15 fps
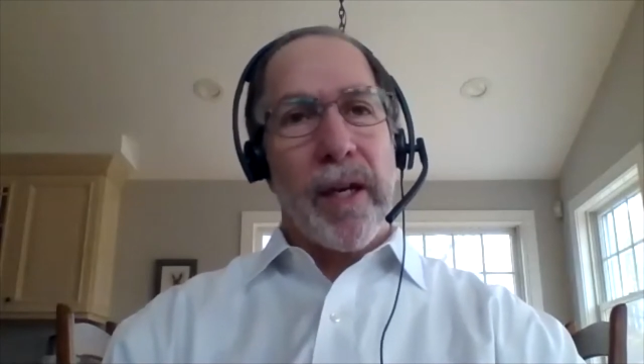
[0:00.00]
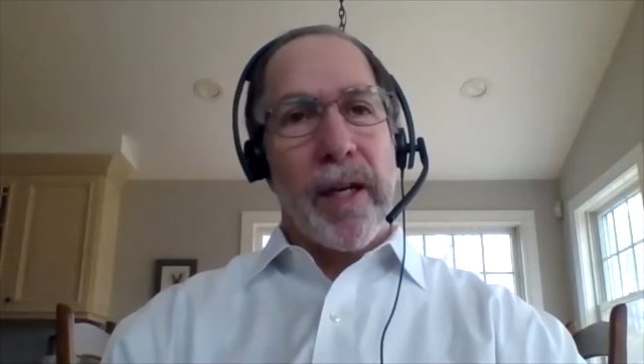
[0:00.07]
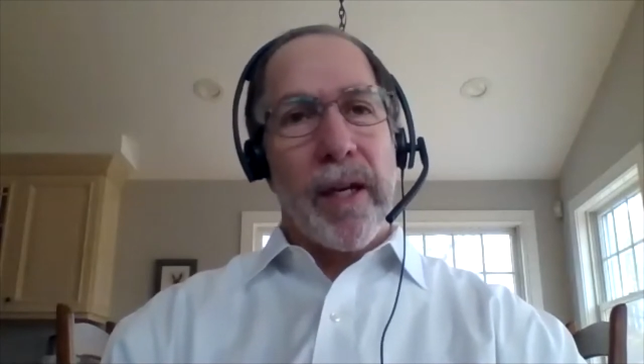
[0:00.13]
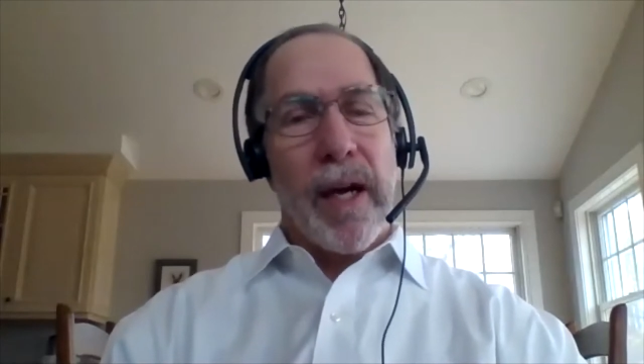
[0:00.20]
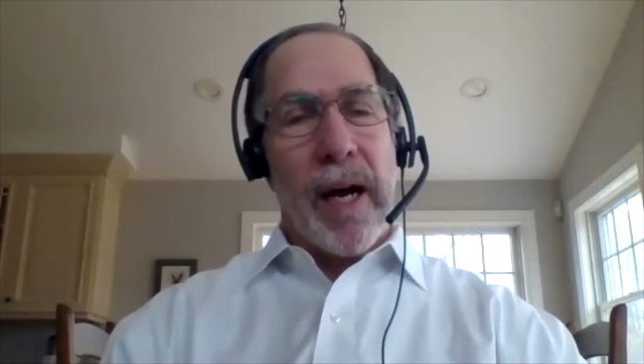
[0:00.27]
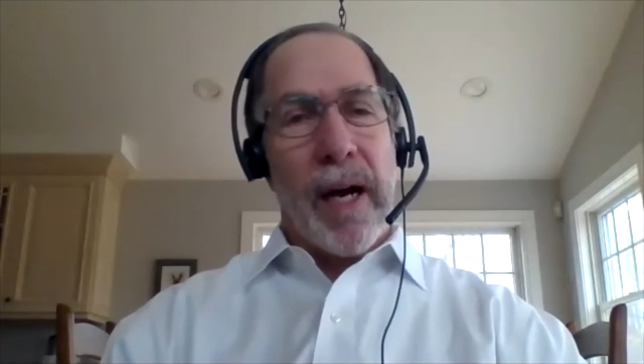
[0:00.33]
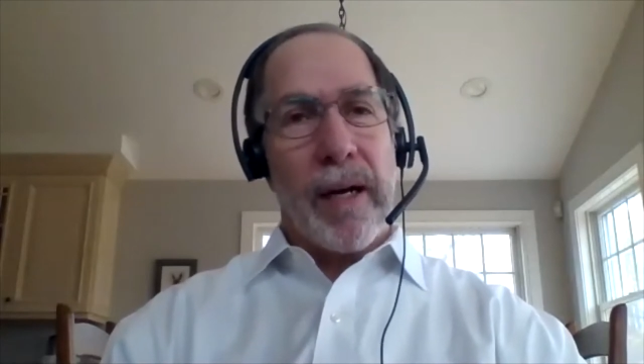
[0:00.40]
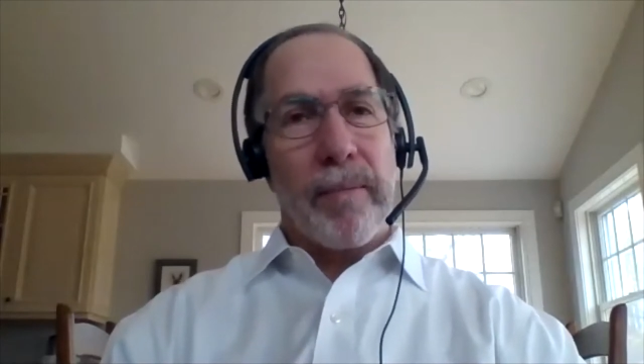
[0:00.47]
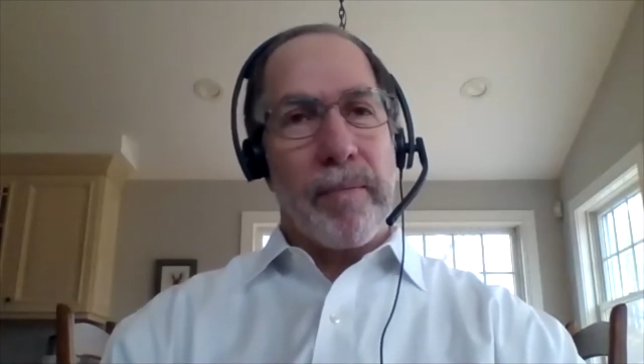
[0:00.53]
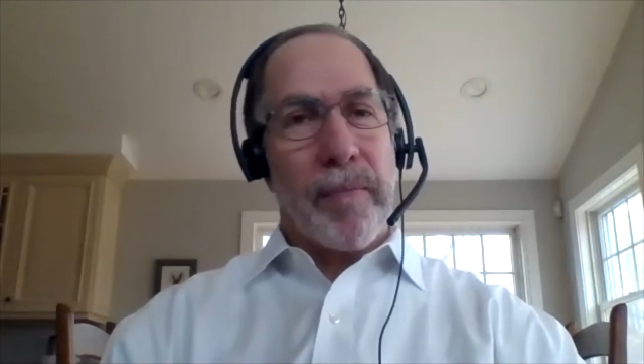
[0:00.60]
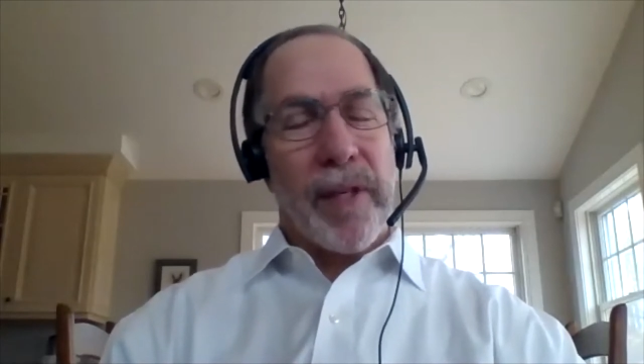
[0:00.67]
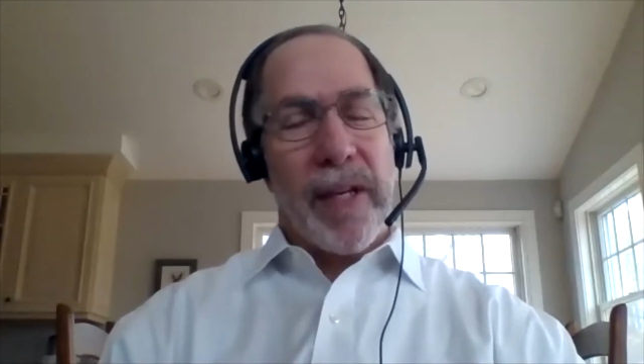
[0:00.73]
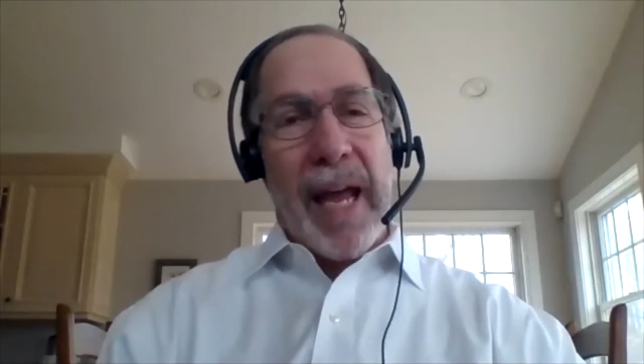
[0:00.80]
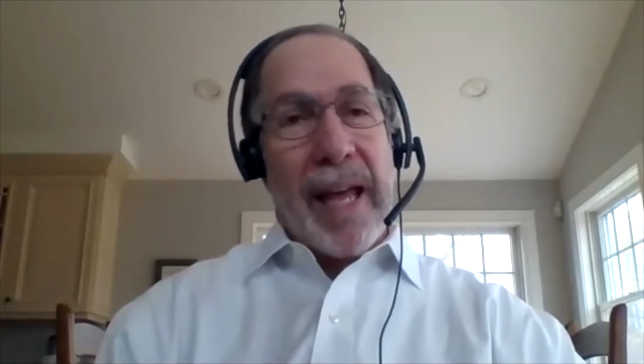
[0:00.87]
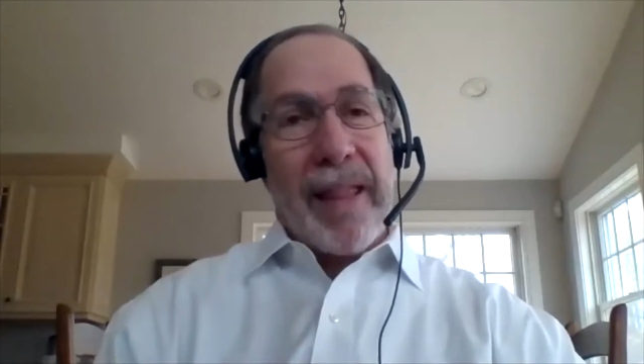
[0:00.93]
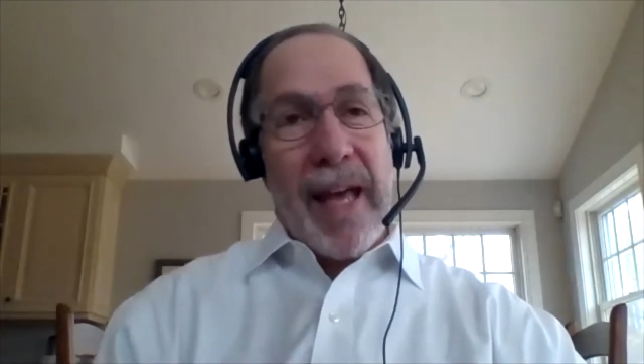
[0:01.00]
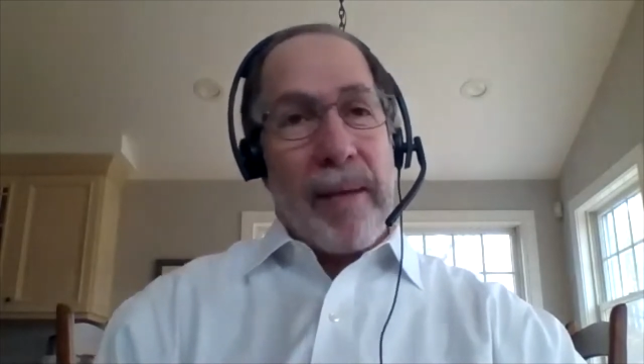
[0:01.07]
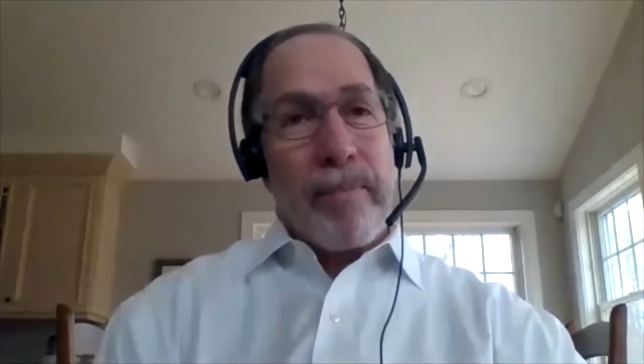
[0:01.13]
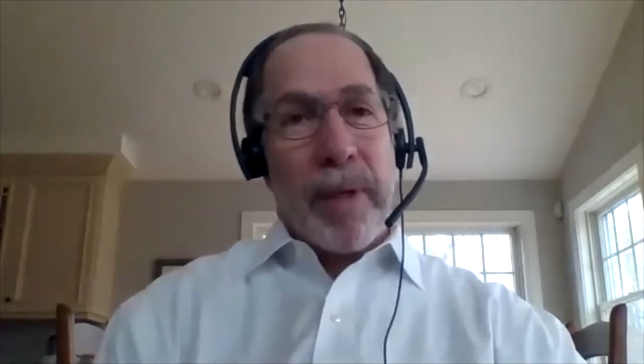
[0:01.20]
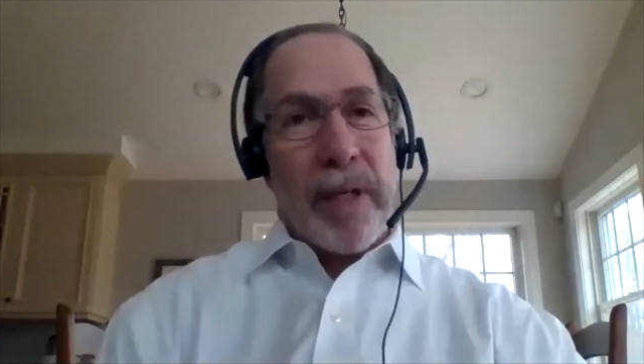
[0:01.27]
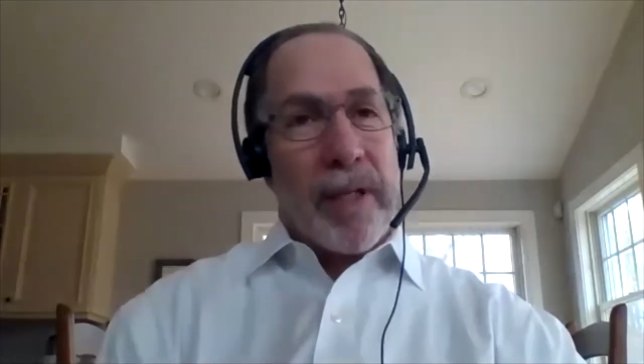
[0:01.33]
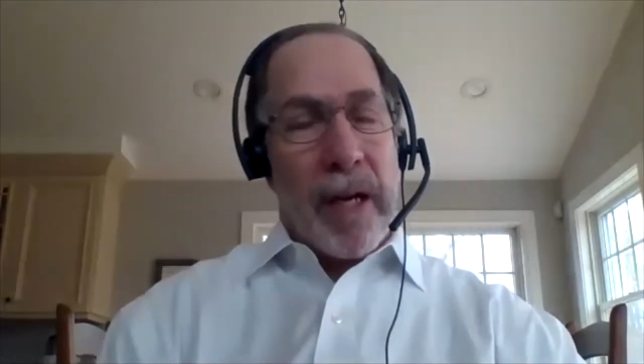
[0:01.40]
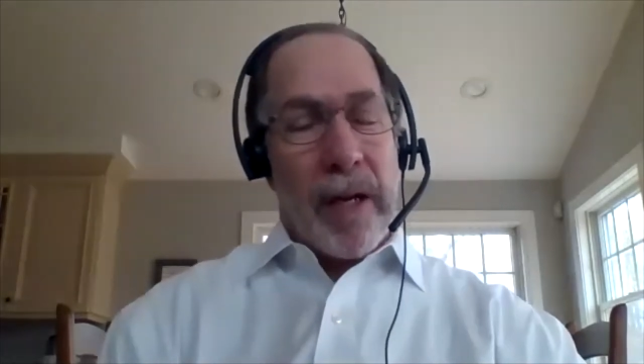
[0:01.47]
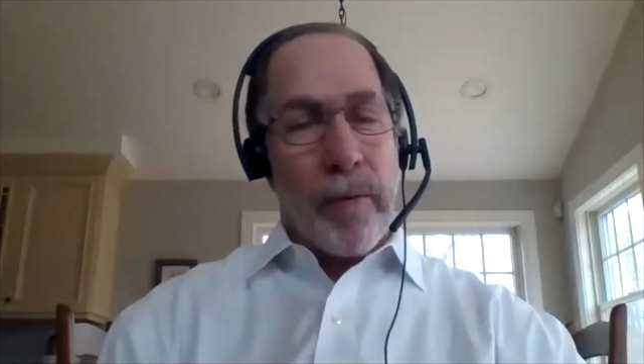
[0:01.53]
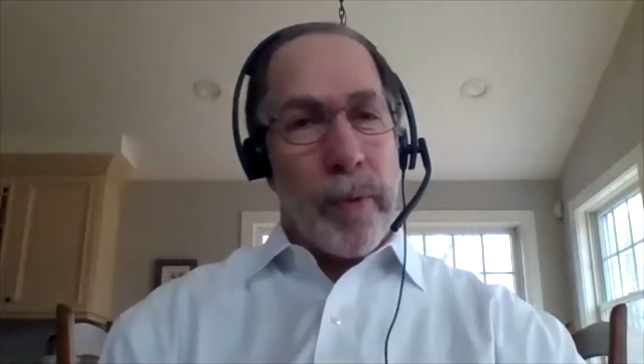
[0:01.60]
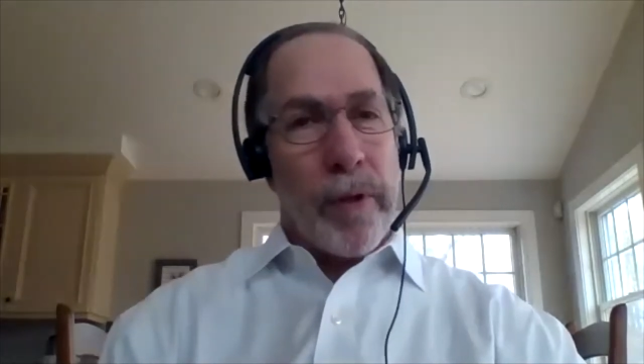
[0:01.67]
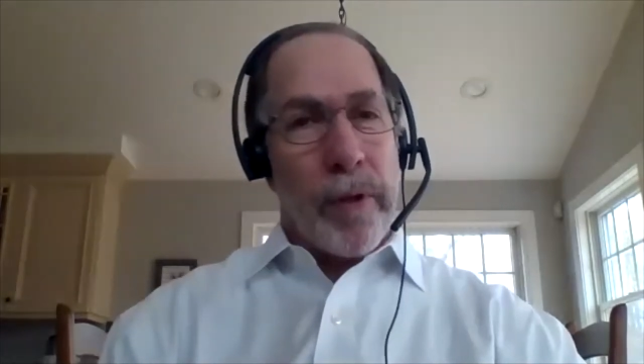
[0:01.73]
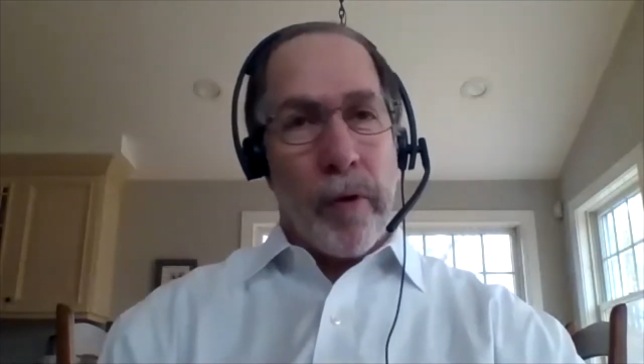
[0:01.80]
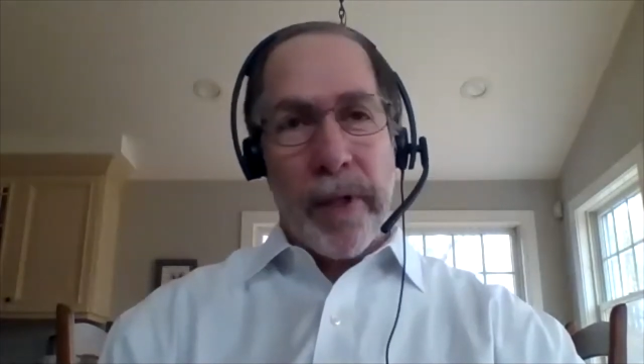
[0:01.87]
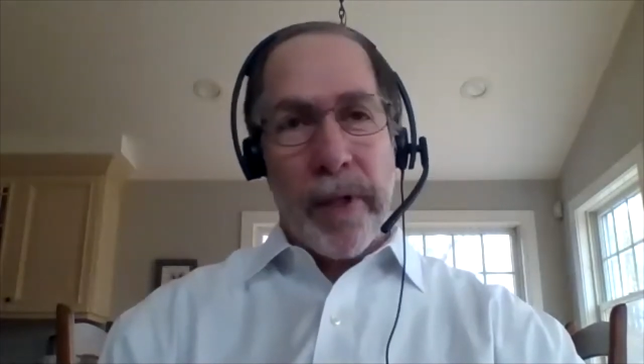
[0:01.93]
Um, can that be done
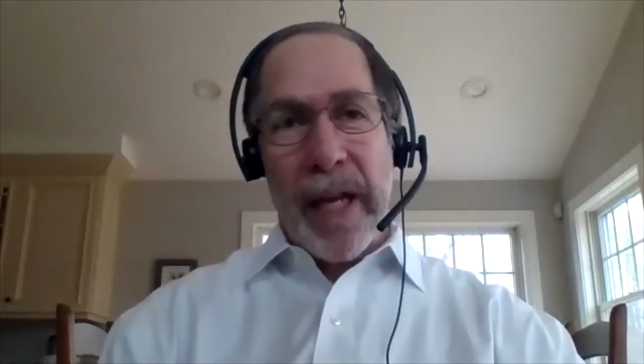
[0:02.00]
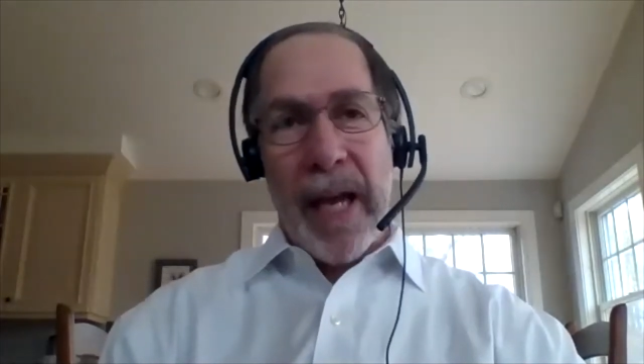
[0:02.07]
with only